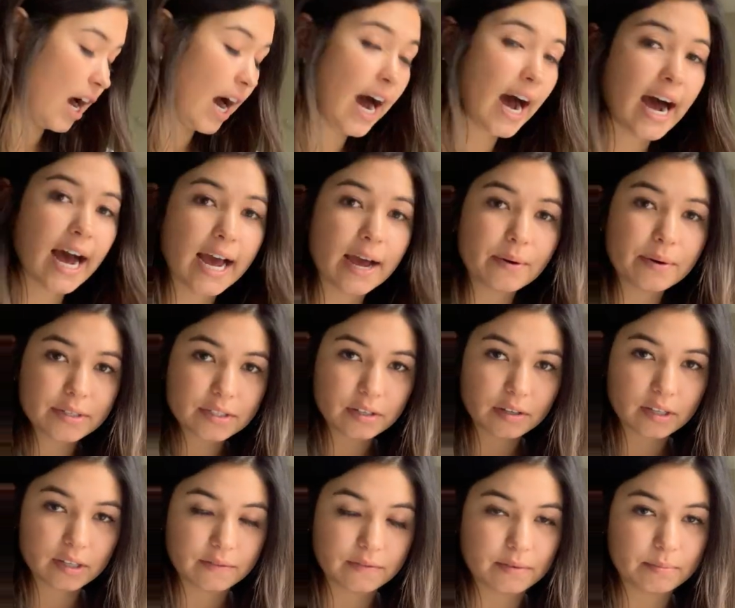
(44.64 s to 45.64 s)
I was
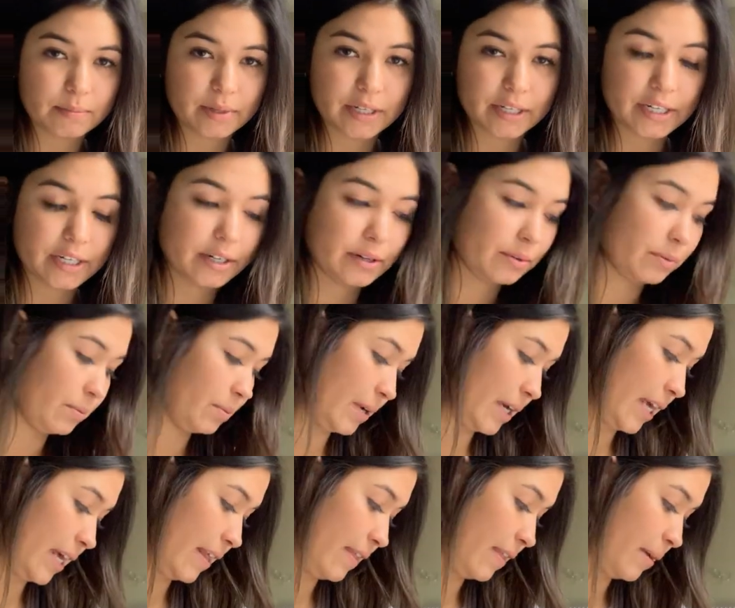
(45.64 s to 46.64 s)
only familiar
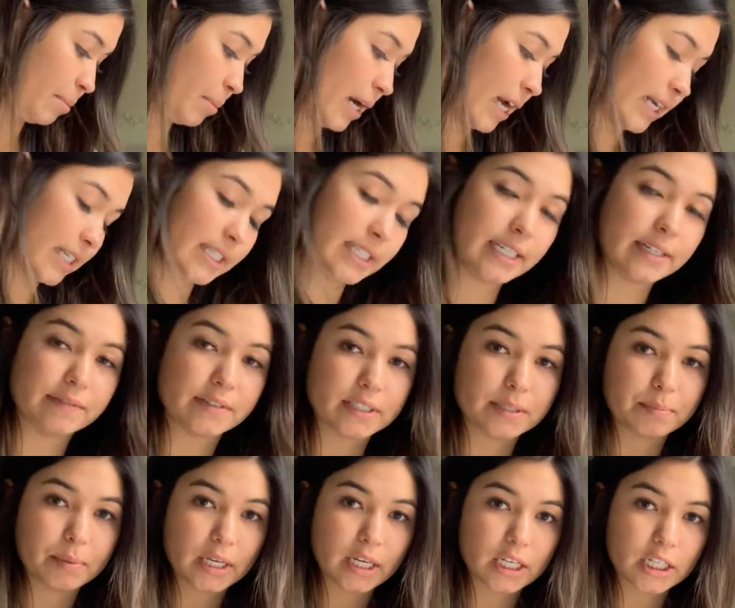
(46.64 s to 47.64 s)
with apraxia of
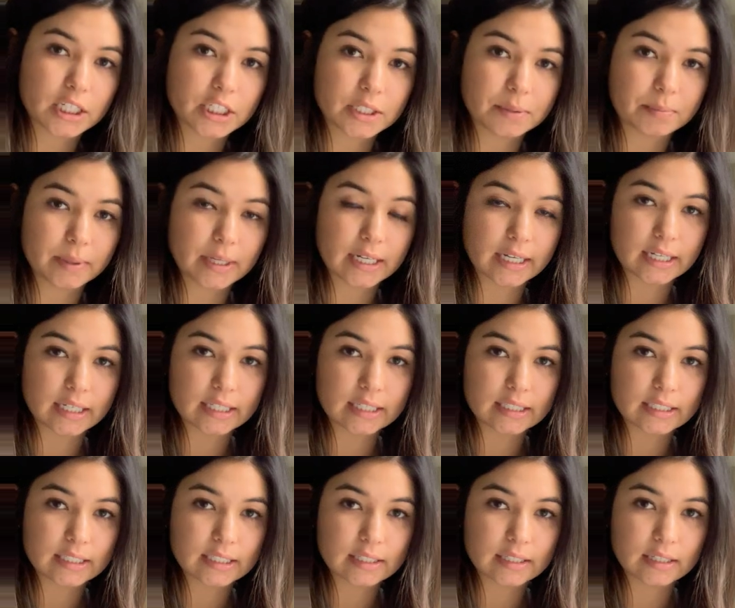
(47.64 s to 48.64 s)
speech
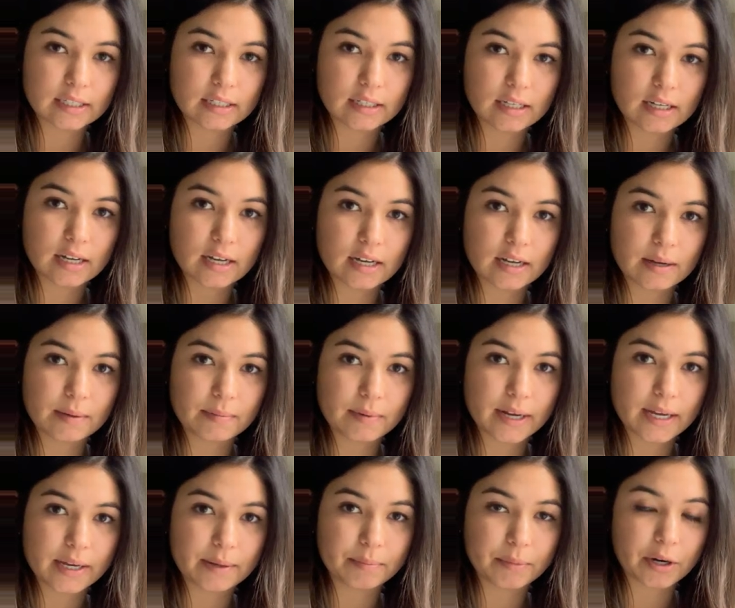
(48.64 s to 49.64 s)
because I
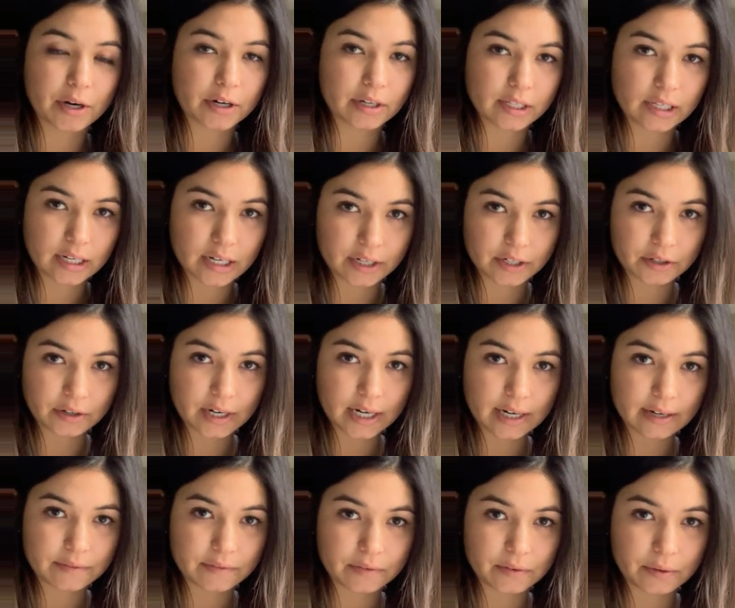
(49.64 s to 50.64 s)
am currently an
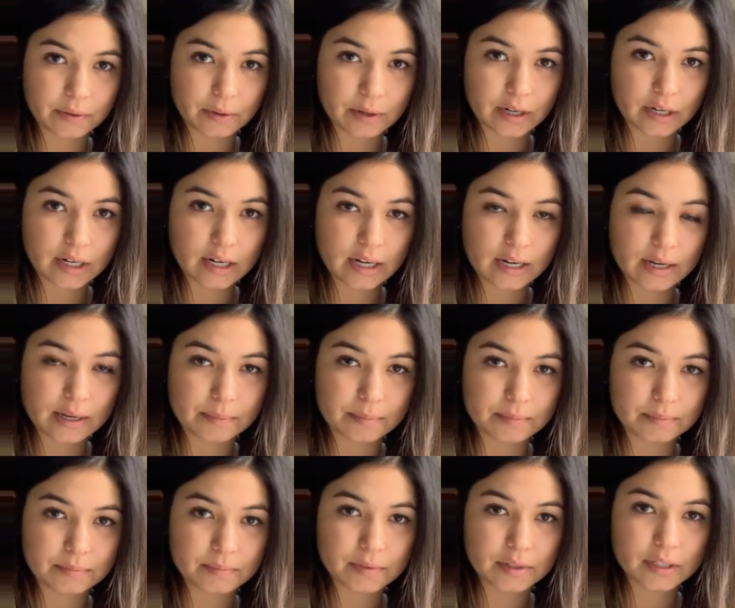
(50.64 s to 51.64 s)
undergrad for
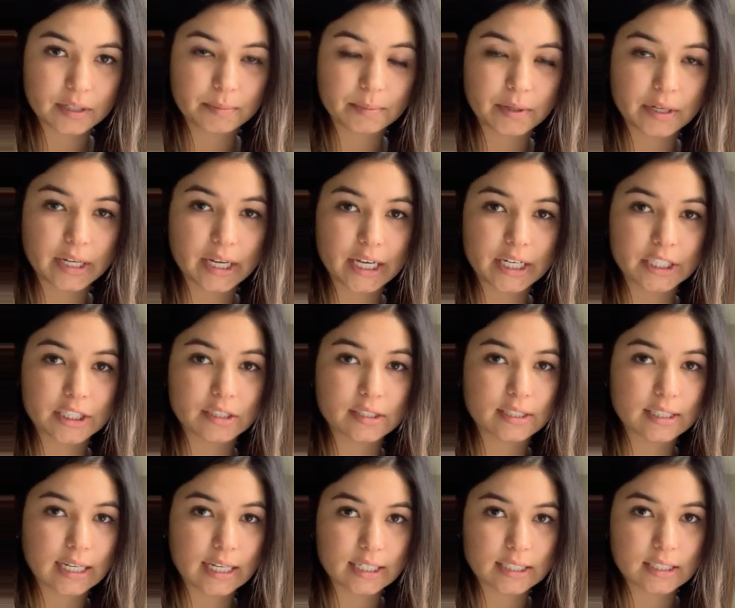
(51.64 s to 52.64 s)
communication
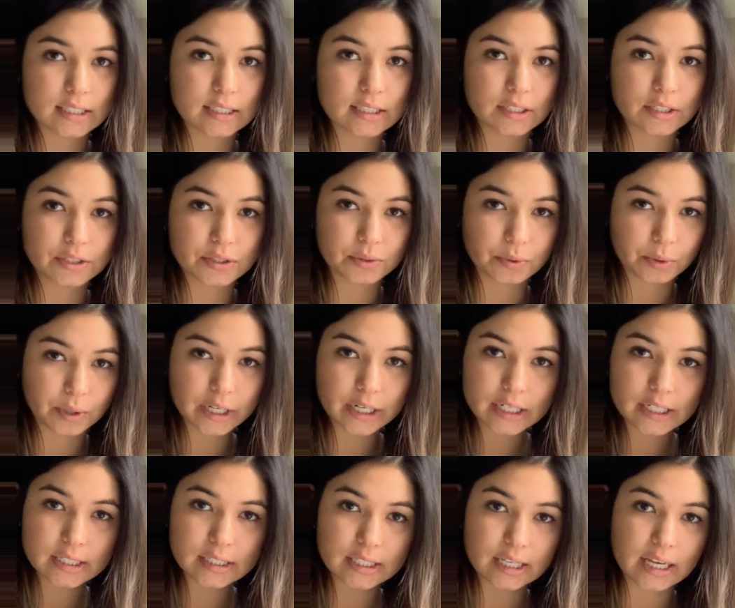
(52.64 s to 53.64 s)
sciences and
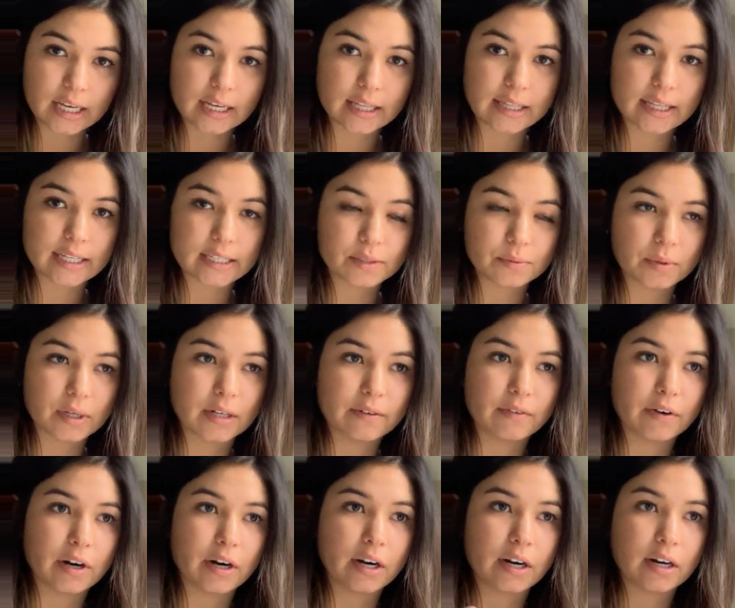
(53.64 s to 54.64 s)
disorders, and that's one of
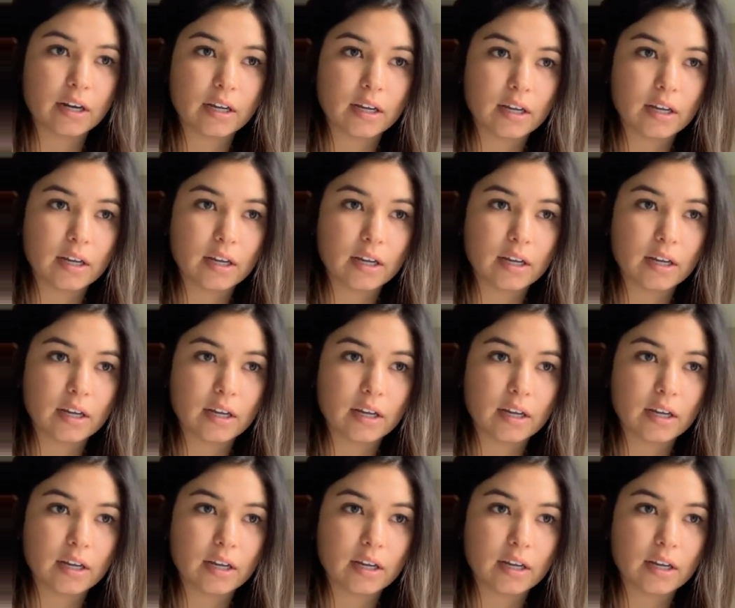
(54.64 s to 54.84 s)
our